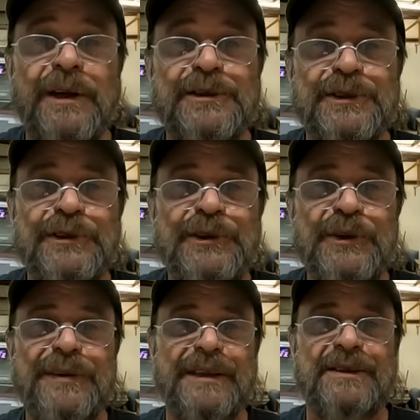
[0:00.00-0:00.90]
much
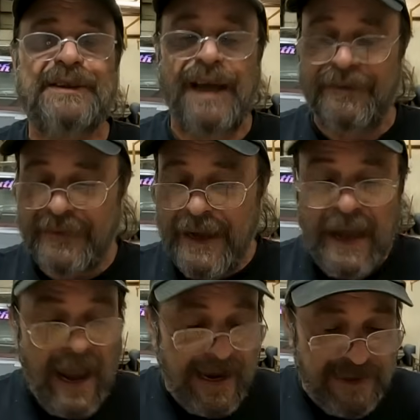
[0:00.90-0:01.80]
to this stuff.
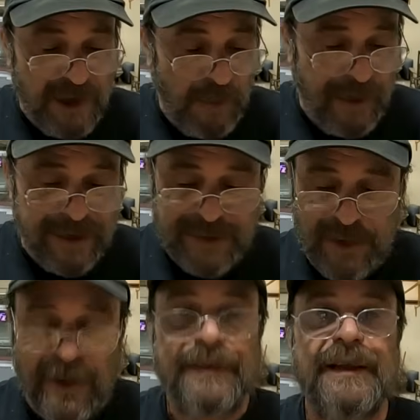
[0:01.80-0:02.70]
And you know what? I tell
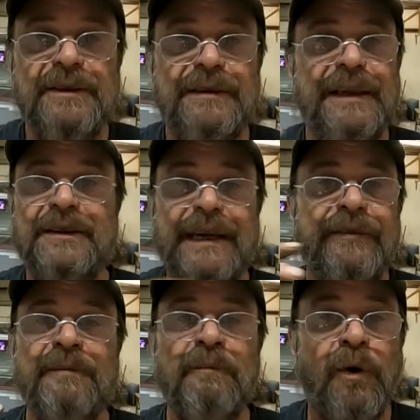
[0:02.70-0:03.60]
you what, there's there's
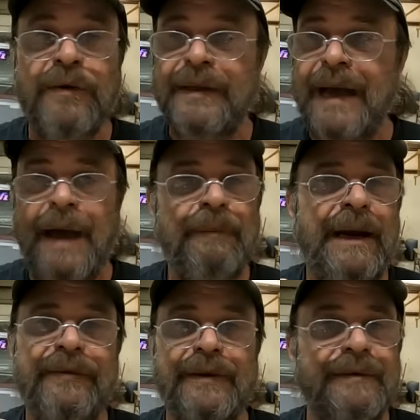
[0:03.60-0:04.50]
even more that I'm
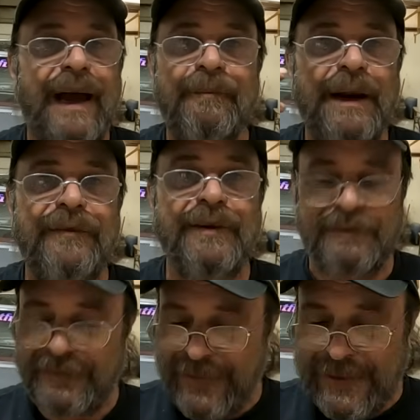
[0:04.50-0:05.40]
not even I'm not
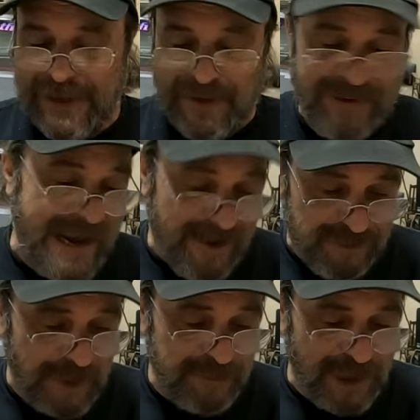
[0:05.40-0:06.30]
even thinking of.
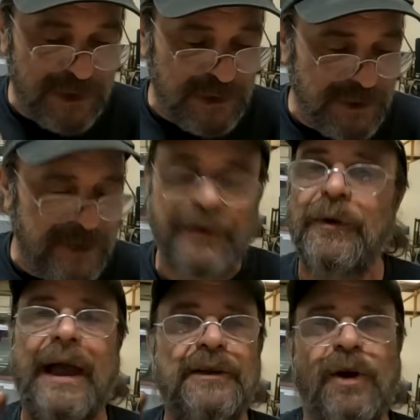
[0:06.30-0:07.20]
After I'm done shooting this
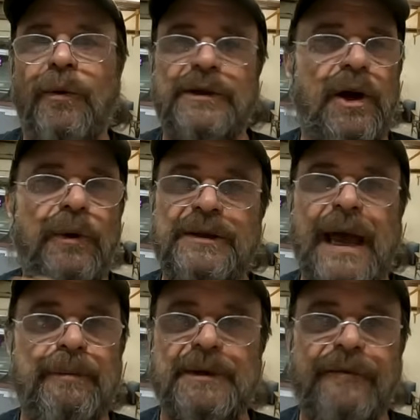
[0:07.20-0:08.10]
video, as always, it always
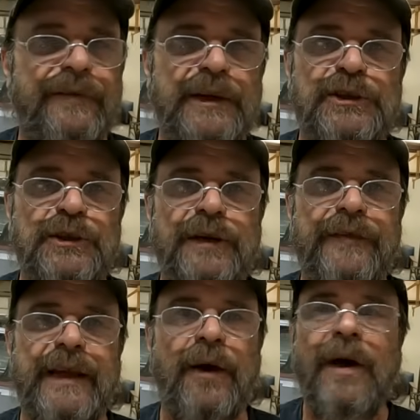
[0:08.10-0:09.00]
happens. I finish shooting a
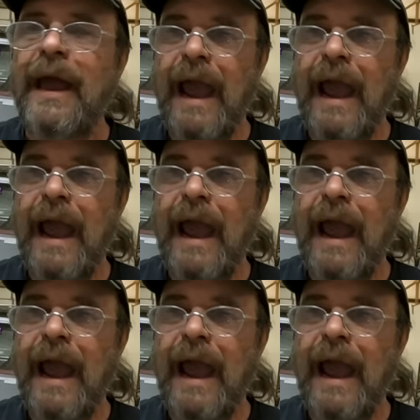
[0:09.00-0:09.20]
video